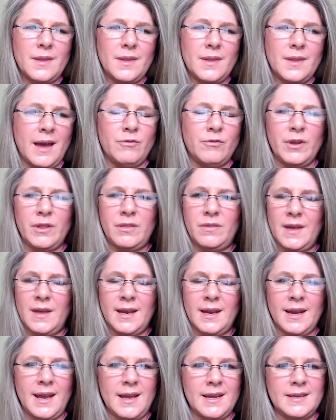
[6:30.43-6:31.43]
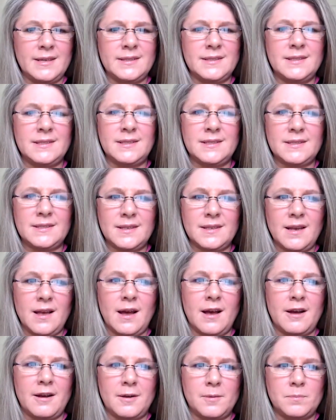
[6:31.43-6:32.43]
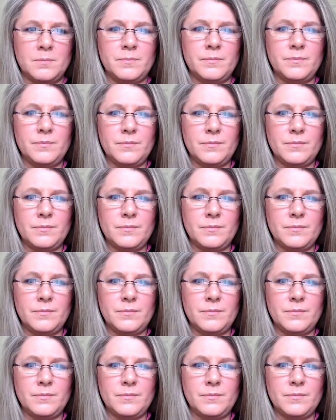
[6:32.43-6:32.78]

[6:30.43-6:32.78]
everything is um,